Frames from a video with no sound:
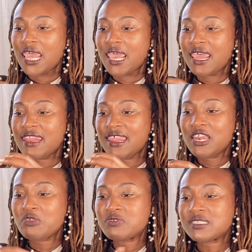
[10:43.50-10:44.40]
And
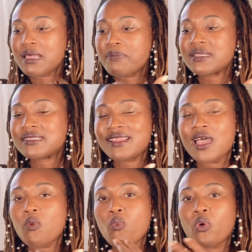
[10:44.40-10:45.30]
then you step into
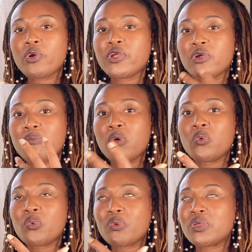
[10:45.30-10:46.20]
that warrior
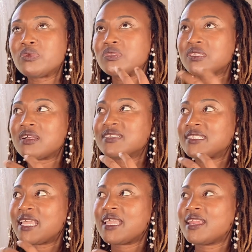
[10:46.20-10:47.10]
mode where you start
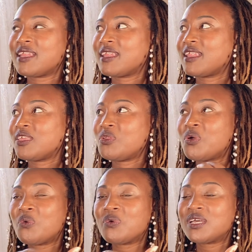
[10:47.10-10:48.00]
saying, you
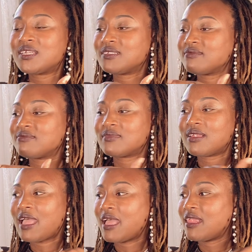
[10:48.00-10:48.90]
know what?
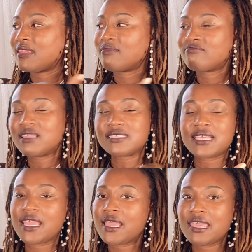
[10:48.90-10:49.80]
This
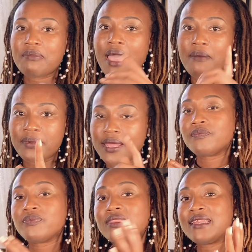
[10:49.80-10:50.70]
can't keep happening.
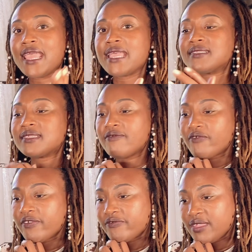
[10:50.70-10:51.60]
The day is the
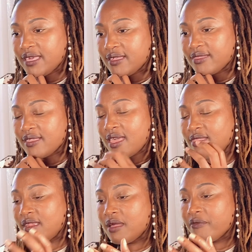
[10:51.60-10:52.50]
15th, and
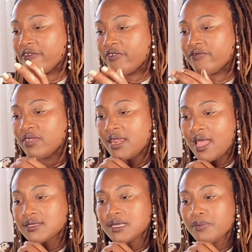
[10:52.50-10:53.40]
the number 15
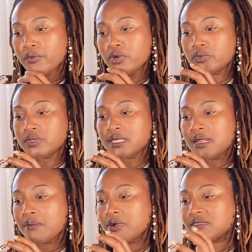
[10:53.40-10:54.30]
adds up and reduces the
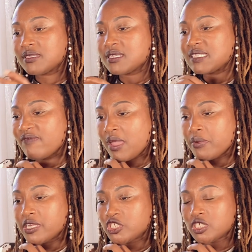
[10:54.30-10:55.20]
number 6
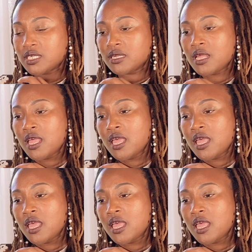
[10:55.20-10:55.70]
vibration.